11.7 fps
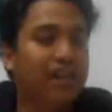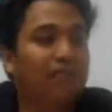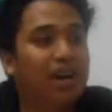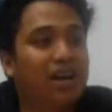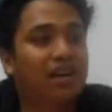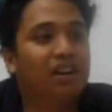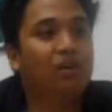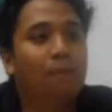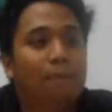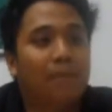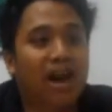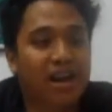find that
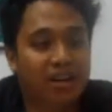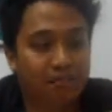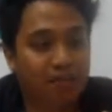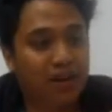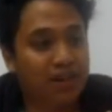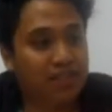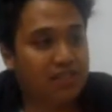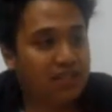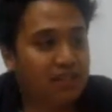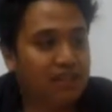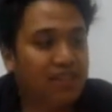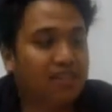my
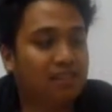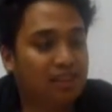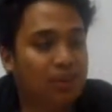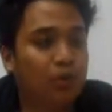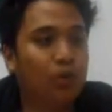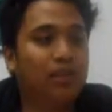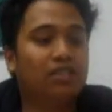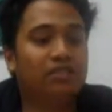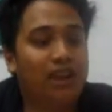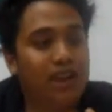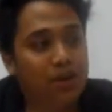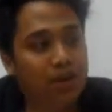personal guitar tone is
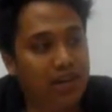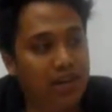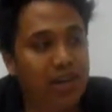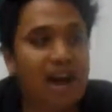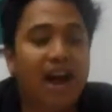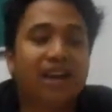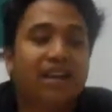very unique.